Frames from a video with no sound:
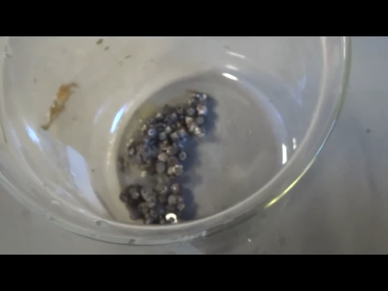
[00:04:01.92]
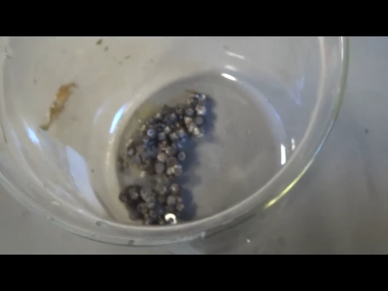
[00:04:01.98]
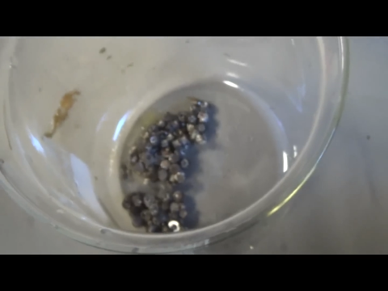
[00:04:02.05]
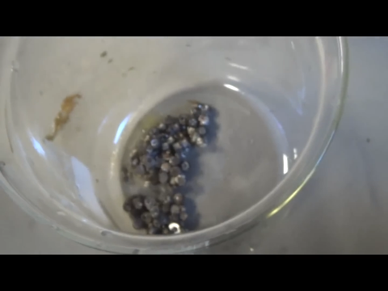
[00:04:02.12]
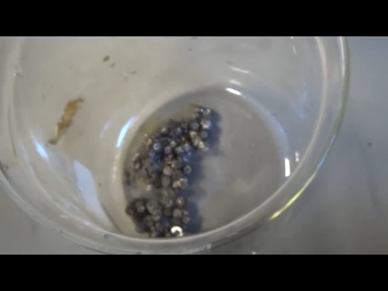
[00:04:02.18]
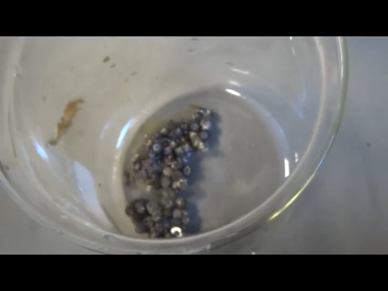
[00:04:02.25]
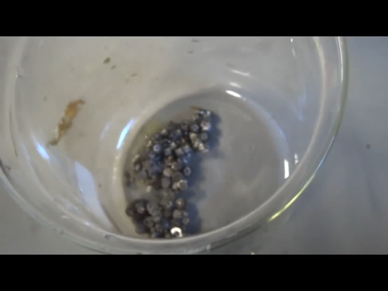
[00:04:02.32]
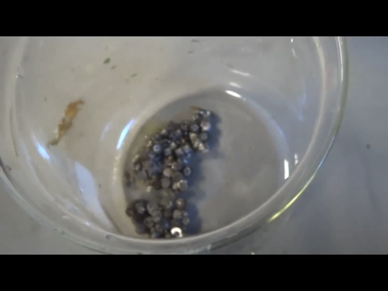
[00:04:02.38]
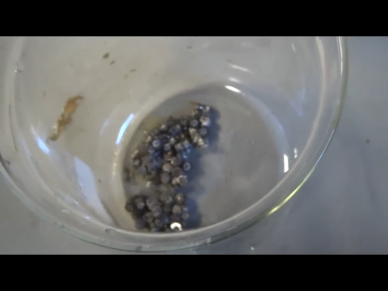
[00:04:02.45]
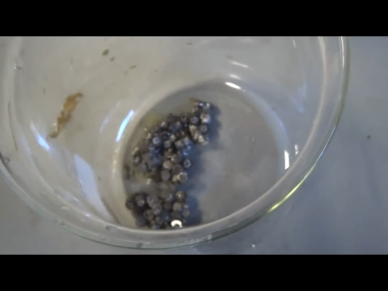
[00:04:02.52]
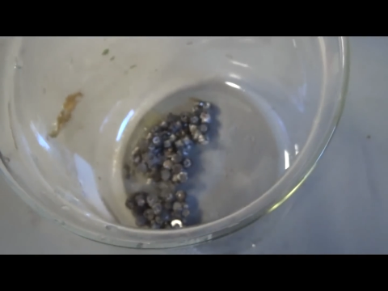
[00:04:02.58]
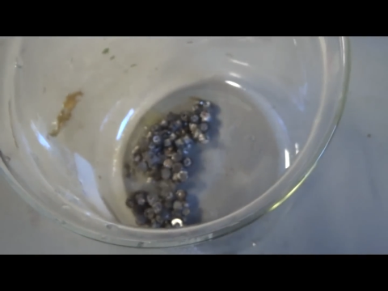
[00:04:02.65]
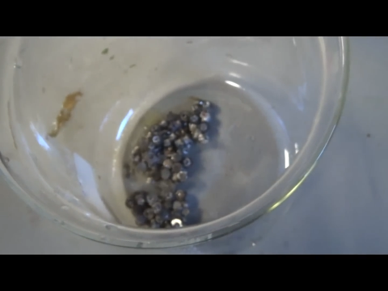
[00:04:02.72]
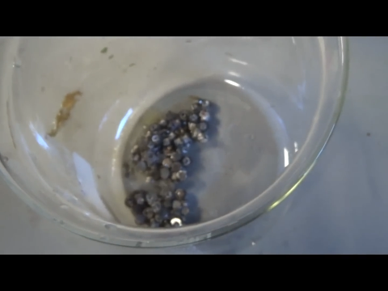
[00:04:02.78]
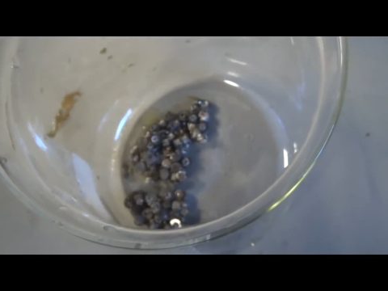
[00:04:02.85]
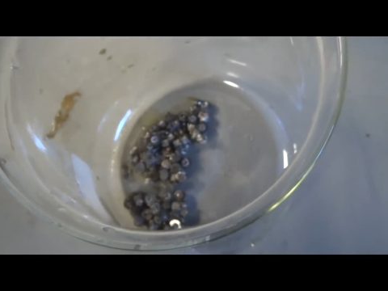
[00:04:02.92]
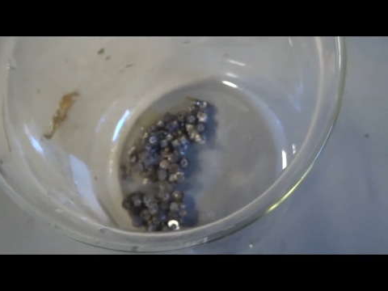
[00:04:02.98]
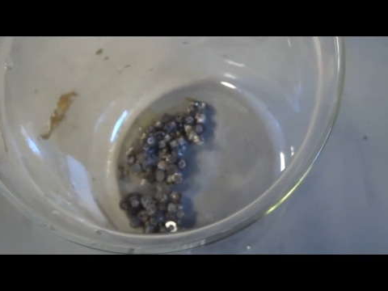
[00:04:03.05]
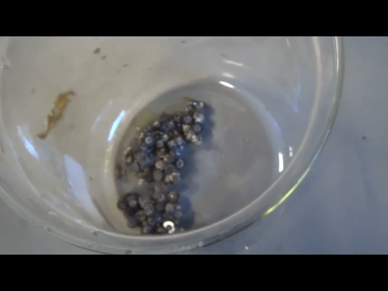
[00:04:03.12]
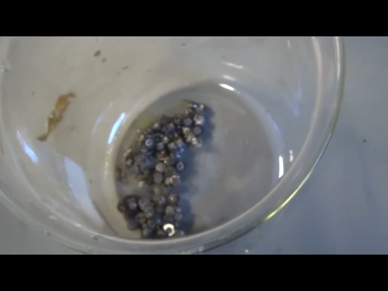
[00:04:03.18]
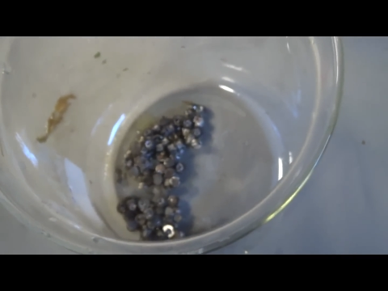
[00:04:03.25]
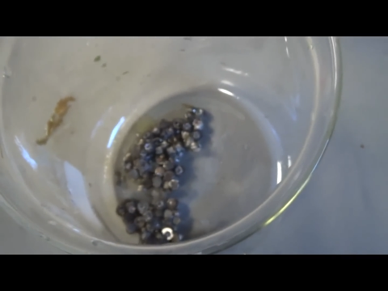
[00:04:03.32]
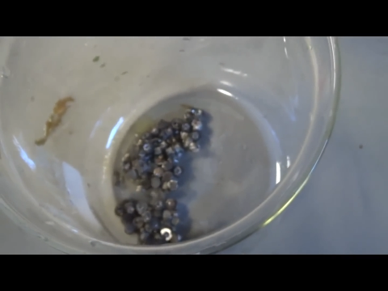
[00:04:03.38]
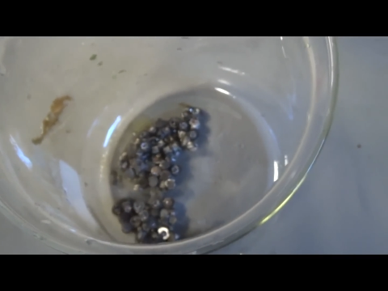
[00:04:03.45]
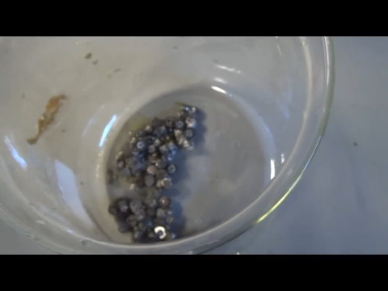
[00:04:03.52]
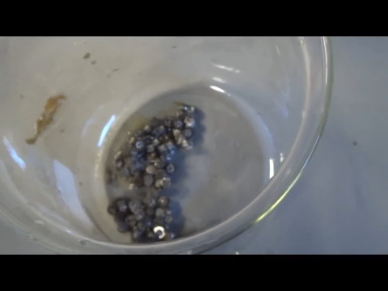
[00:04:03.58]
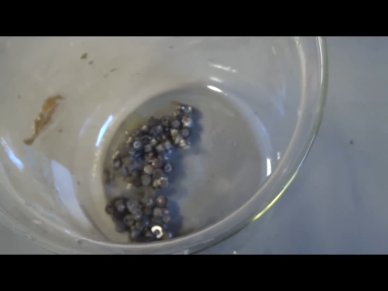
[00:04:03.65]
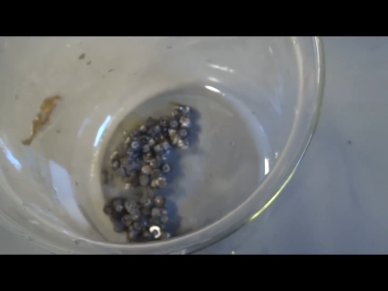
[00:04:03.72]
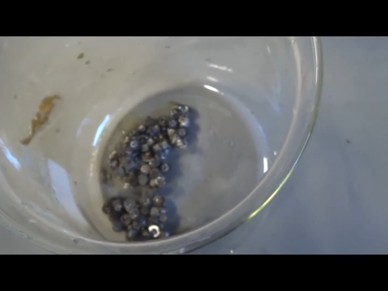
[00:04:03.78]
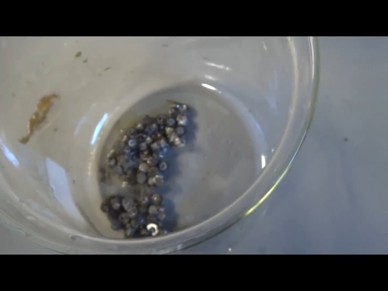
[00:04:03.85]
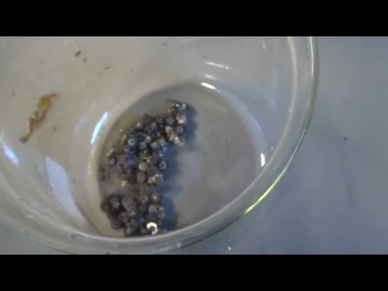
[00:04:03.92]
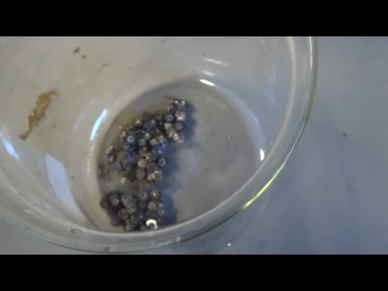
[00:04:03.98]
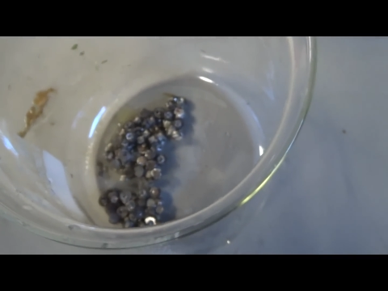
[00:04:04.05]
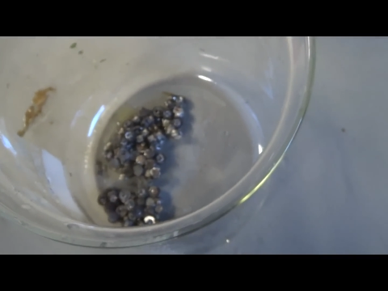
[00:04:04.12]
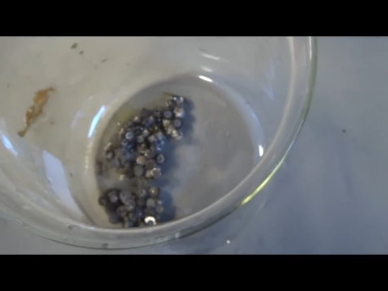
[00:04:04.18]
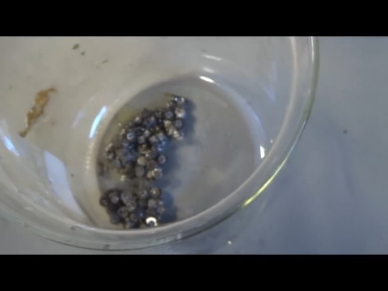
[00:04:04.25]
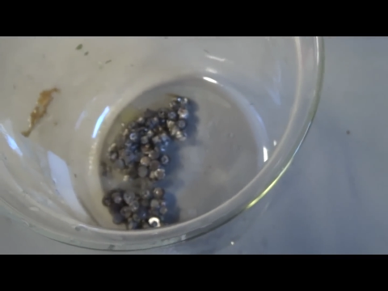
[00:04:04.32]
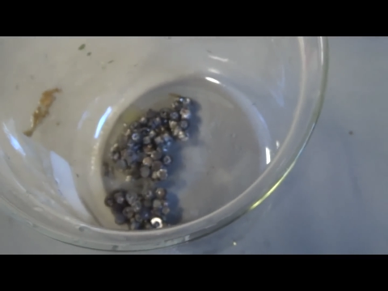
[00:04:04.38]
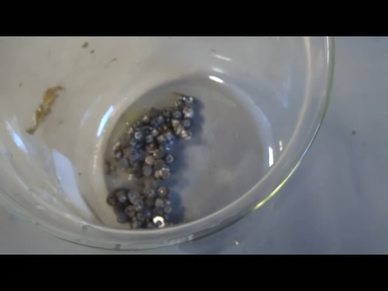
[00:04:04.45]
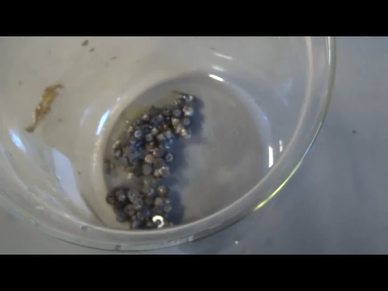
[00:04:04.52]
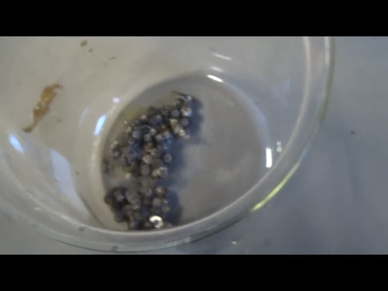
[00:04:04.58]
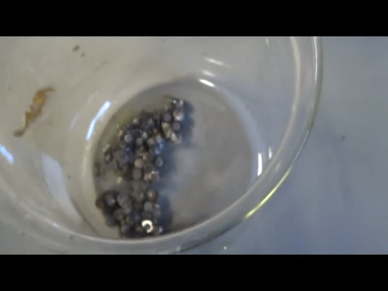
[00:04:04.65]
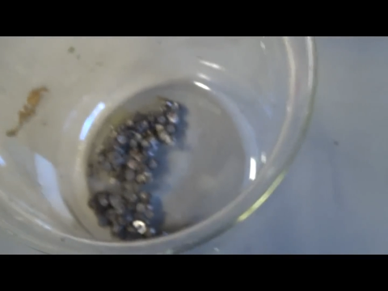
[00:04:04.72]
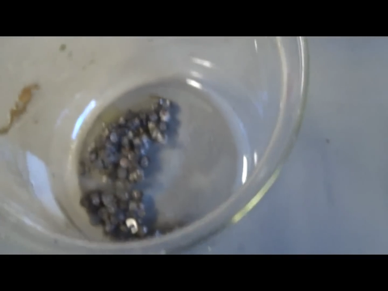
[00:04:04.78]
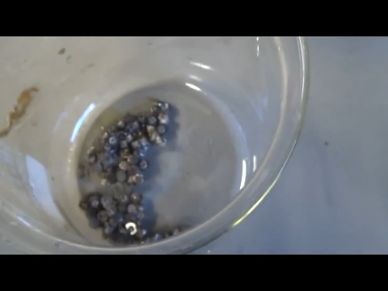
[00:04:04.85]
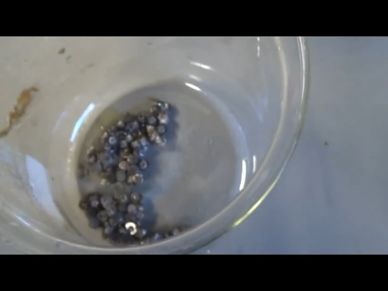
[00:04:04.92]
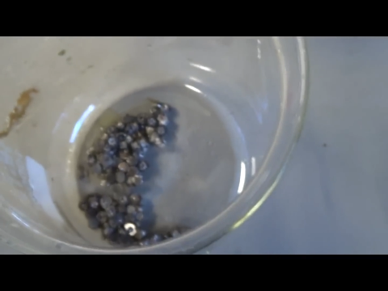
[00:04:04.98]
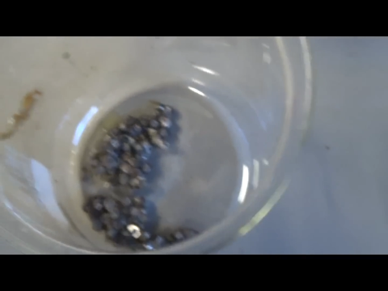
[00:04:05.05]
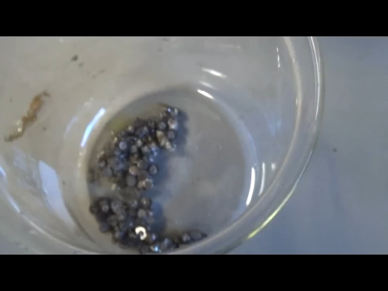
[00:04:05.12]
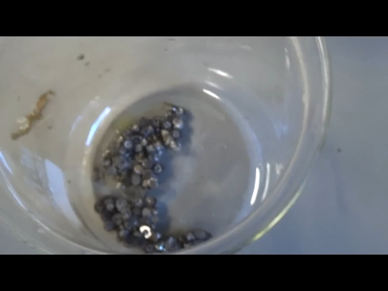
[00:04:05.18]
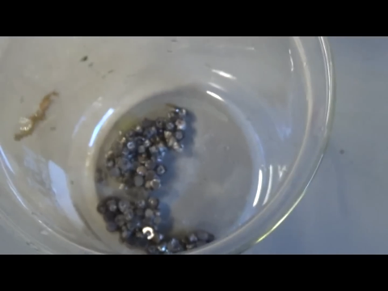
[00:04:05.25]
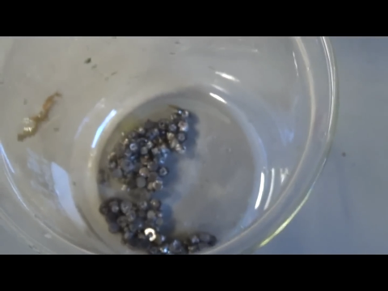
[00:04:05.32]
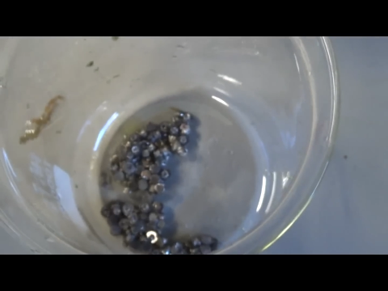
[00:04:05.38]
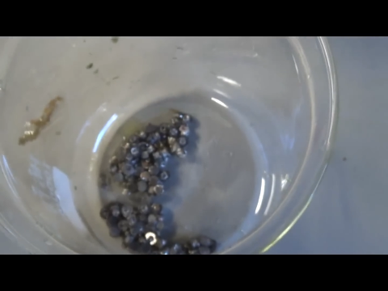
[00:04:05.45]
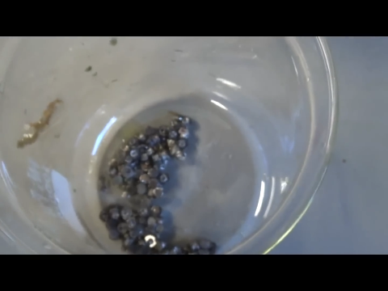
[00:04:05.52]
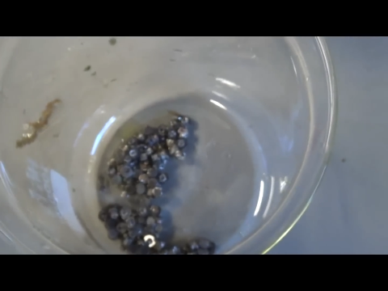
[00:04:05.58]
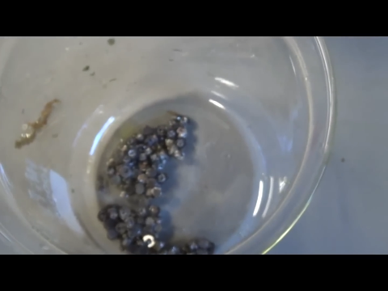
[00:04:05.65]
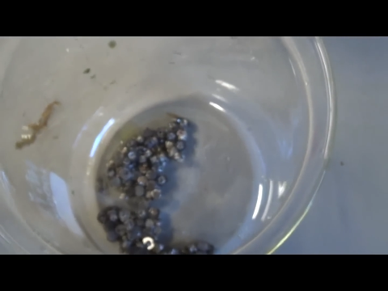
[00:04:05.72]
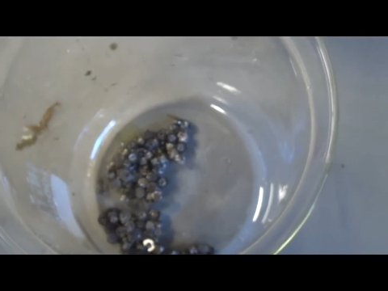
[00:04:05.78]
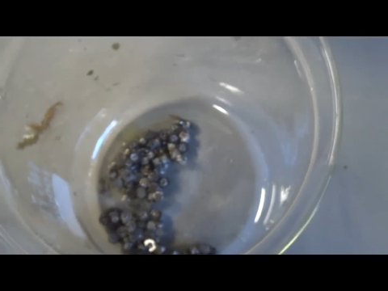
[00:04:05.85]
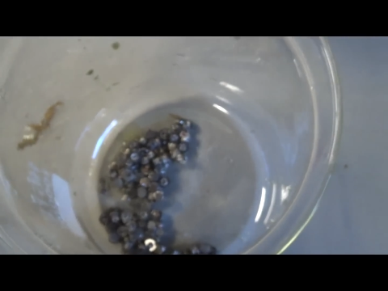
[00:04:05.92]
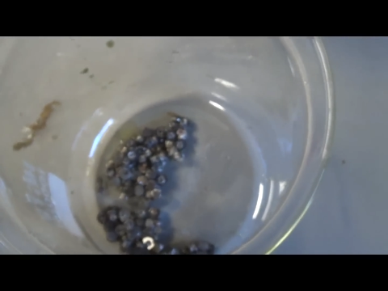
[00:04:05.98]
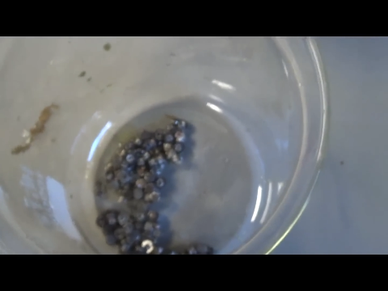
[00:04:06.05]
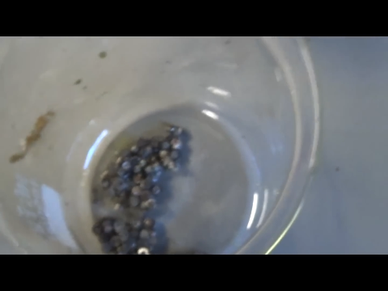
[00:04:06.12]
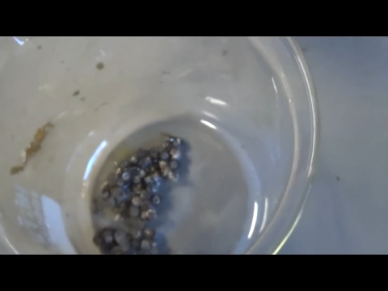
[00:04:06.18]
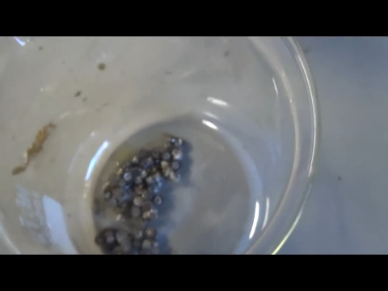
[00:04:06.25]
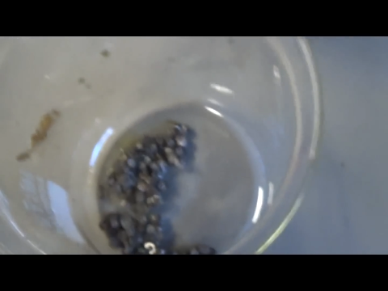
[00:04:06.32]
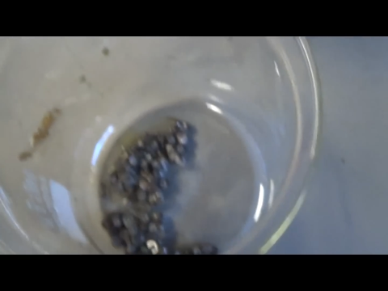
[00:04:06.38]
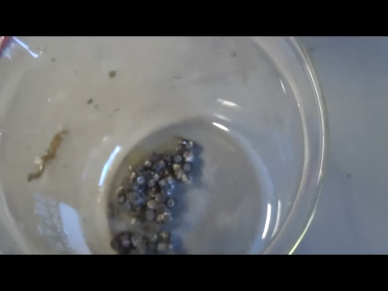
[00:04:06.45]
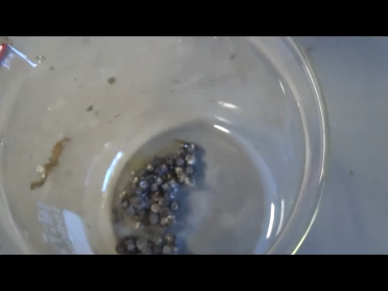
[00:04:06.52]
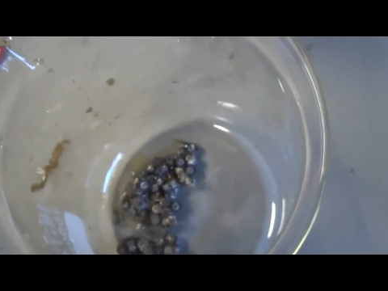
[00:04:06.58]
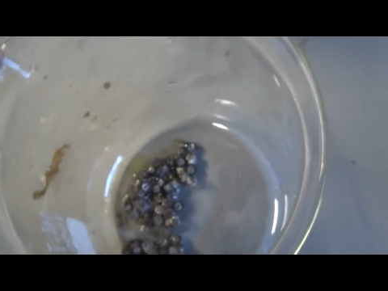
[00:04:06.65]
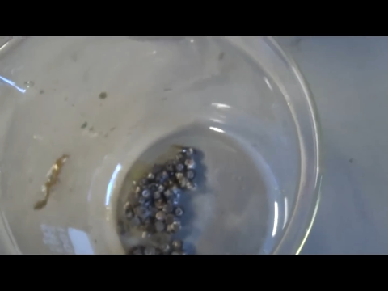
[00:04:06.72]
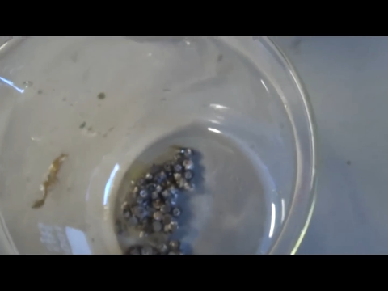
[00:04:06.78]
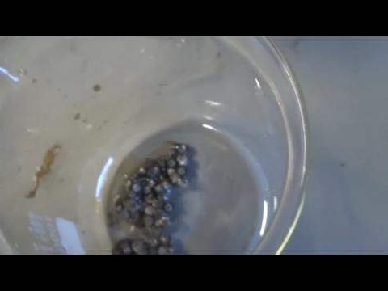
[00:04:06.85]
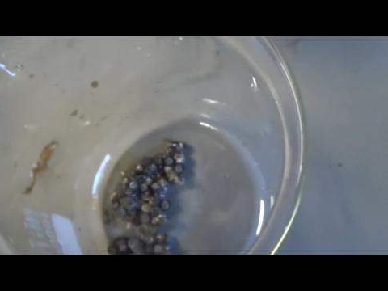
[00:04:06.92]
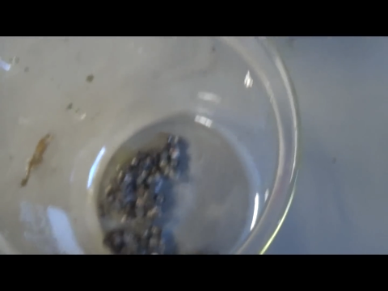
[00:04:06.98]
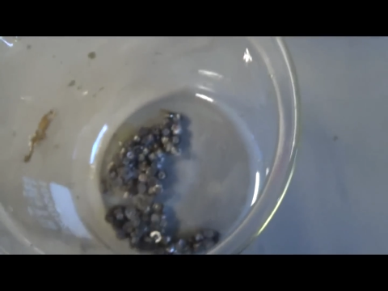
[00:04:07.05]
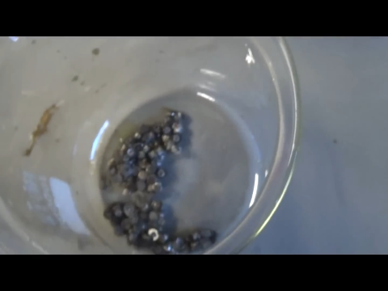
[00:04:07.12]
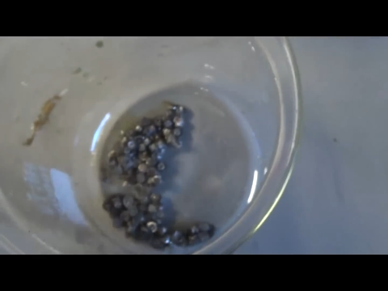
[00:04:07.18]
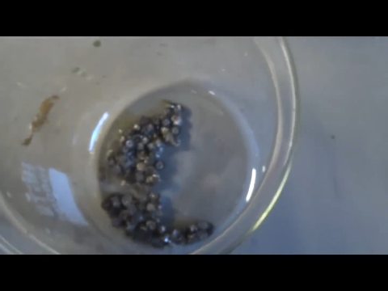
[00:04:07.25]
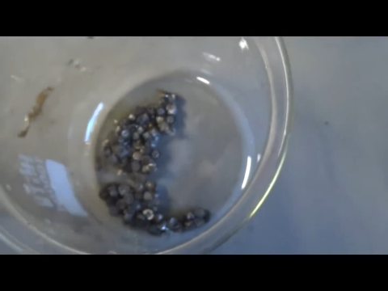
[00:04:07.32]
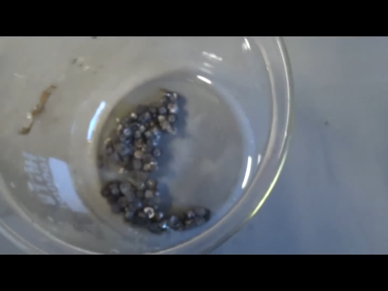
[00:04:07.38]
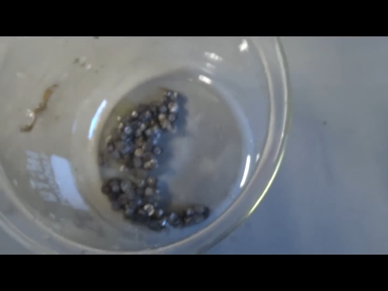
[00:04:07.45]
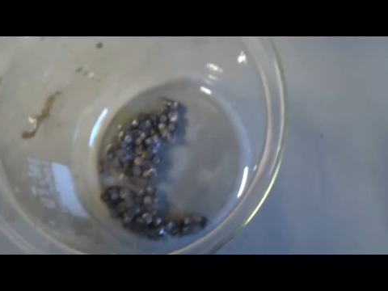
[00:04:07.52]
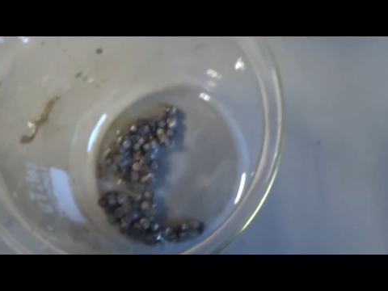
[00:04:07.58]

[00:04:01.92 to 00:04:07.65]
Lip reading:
(no speaker visible)